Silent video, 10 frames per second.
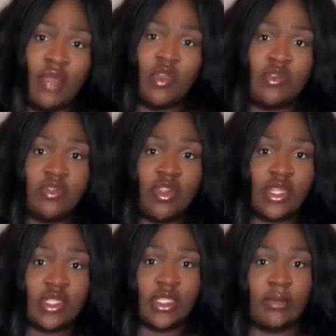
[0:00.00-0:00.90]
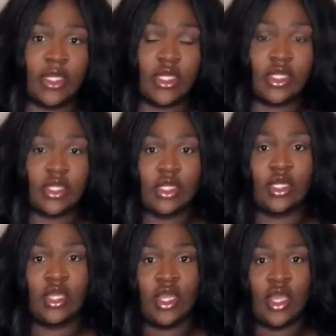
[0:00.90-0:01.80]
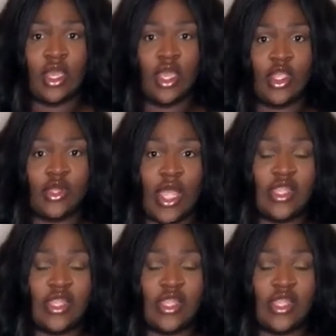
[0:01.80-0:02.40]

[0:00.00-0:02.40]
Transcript: you have a flat stomach, and